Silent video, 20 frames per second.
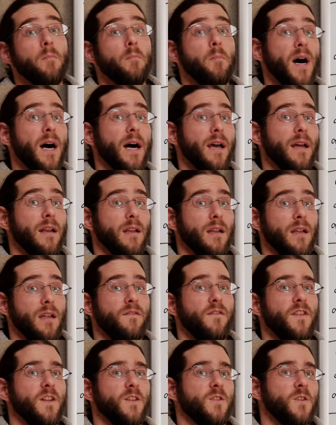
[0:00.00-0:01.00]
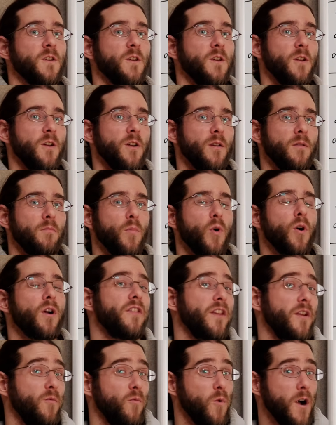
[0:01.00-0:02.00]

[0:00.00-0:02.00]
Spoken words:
But if it's more than